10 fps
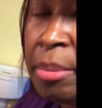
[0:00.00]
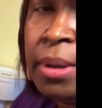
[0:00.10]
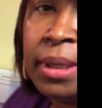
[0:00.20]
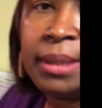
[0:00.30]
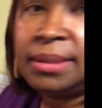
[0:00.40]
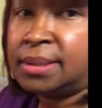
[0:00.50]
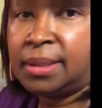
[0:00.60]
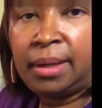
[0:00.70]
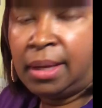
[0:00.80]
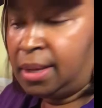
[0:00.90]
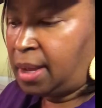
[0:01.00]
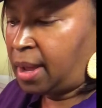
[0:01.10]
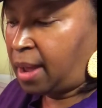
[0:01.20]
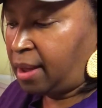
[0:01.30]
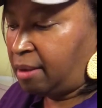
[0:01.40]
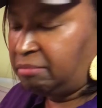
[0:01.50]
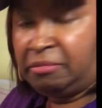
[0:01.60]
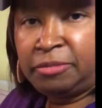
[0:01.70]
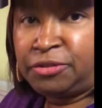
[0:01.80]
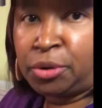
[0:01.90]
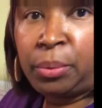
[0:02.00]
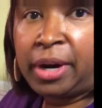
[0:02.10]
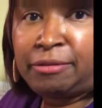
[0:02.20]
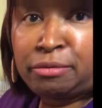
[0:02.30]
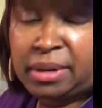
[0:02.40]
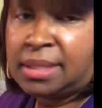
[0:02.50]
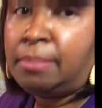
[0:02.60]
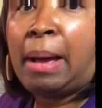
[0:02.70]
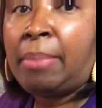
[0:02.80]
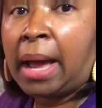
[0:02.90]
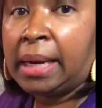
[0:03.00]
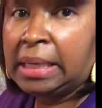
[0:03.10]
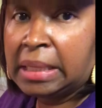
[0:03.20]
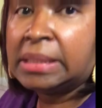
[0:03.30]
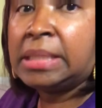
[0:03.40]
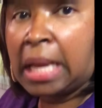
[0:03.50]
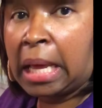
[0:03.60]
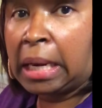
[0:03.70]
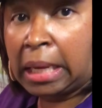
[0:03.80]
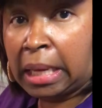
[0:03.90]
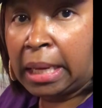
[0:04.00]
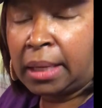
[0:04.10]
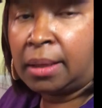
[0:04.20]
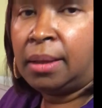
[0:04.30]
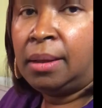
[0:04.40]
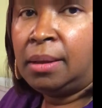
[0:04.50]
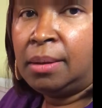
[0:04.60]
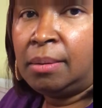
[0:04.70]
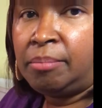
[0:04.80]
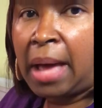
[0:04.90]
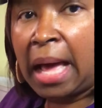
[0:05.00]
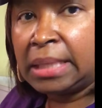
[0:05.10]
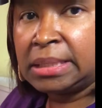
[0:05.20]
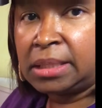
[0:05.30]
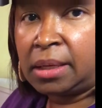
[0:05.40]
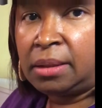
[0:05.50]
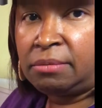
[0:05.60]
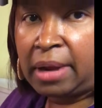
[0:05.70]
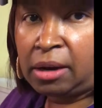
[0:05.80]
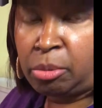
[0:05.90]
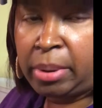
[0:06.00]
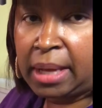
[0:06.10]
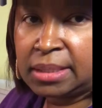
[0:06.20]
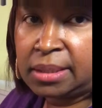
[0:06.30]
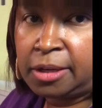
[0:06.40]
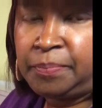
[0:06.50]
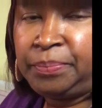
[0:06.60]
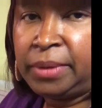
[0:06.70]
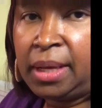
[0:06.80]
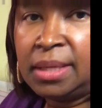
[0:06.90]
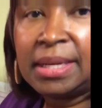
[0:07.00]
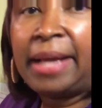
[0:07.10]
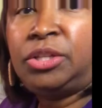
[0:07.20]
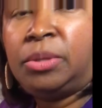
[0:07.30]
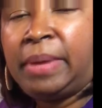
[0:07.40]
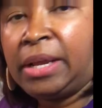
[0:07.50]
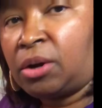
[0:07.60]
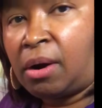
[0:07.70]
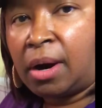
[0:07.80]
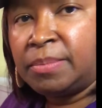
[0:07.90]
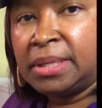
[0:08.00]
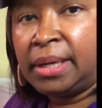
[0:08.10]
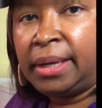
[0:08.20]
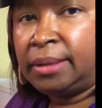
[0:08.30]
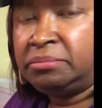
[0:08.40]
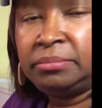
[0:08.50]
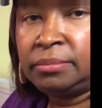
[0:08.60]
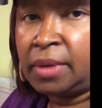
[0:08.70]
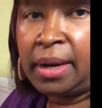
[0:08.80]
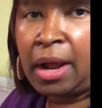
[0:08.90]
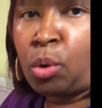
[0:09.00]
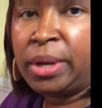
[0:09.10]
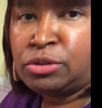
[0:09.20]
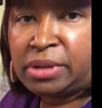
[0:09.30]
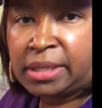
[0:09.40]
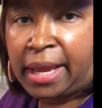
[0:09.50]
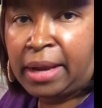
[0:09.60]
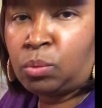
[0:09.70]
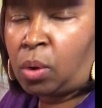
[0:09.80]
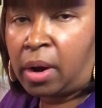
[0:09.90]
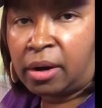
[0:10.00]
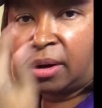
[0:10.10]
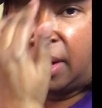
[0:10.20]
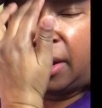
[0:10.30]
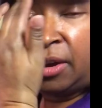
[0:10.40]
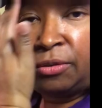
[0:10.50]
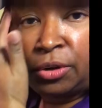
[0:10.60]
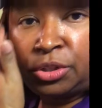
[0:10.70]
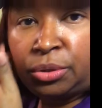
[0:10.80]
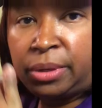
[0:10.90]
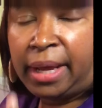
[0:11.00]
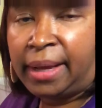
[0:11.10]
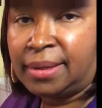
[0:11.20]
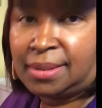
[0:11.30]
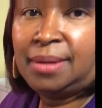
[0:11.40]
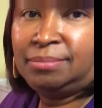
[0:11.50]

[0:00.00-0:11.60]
It's for whatever reason, my body does not like pasta, the regular pasta. It's got too many carbs in it, and I always retain water for 2 days.